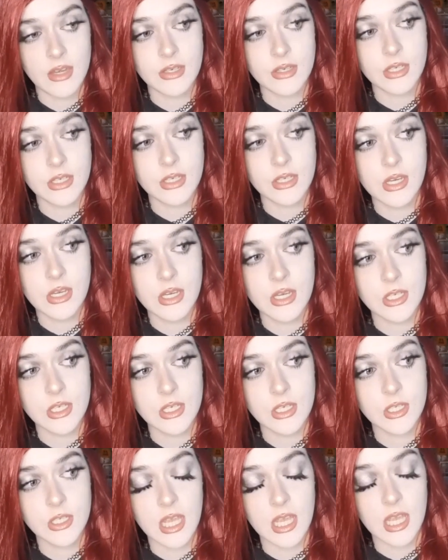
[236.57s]
And
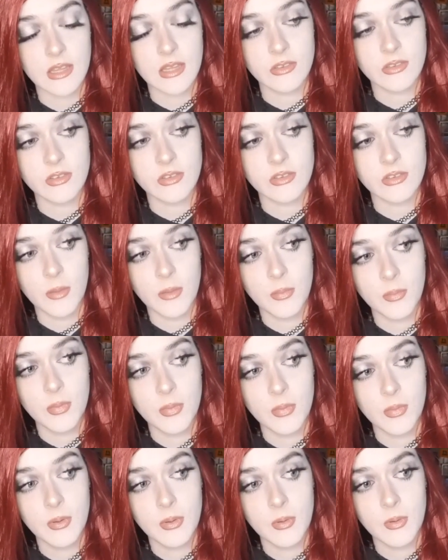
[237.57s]
then she
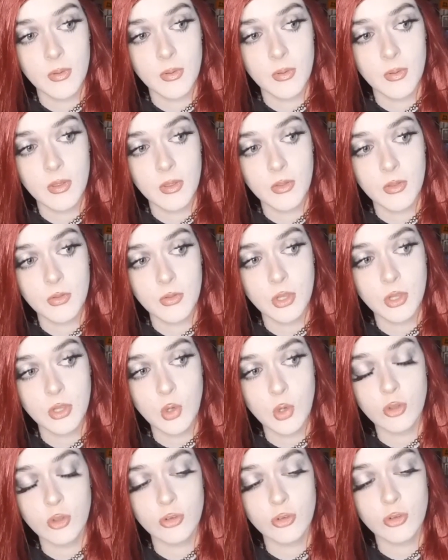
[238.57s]
ends up
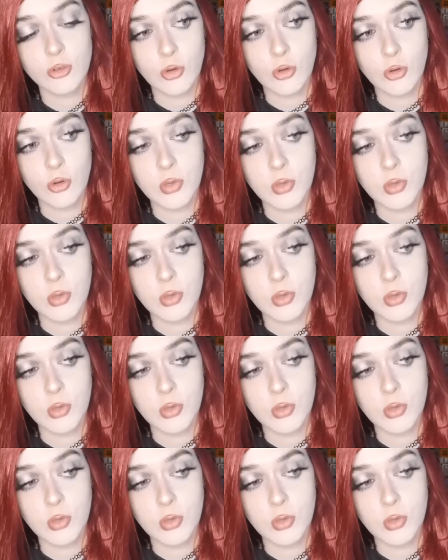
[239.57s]
you